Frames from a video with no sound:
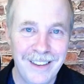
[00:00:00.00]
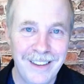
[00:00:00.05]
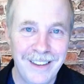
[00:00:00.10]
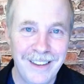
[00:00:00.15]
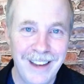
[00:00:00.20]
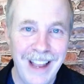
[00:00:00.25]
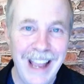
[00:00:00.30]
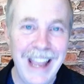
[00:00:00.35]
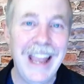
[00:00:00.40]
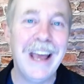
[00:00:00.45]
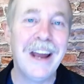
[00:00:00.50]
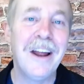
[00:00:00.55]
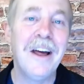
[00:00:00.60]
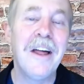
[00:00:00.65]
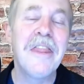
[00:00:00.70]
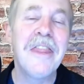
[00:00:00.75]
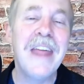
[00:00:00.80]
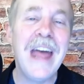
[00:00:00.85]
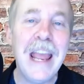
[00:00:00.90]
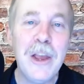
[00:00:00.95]
Hey Anna,
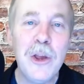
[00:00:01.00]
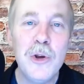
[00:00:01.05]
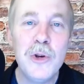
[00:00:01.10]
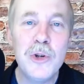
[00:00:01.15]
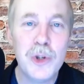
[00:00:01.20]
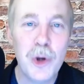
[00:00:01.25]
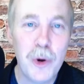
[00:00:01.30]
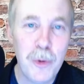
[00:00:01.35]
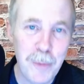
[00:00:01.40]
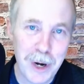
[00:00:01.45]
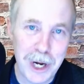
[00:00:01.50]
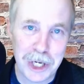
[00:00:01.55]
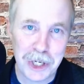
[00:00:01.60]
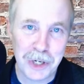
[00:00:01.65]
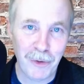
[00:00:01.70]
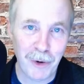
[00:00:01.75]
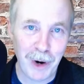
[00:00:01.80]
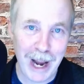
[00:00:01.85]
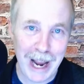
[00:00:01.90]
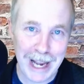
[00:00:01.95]
thank you so much
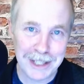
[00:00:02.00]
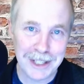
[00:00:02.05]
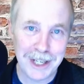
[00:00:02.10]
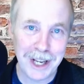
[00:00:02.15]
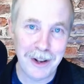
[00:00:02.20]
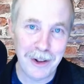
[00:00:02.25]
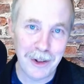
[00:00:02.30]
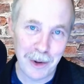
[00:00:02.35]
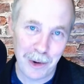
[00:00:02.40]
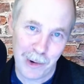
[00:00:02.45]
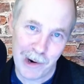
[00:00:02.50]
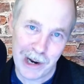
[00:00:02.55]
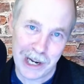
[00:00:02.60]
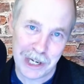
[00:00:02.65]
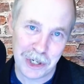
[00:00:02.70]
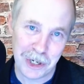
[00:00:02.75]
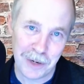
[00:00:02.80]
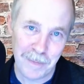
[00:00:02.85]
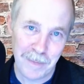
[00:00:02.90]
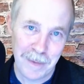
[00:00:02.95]
for asking the
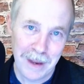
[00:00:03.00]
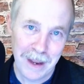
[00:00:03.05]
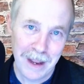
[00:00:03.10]
question.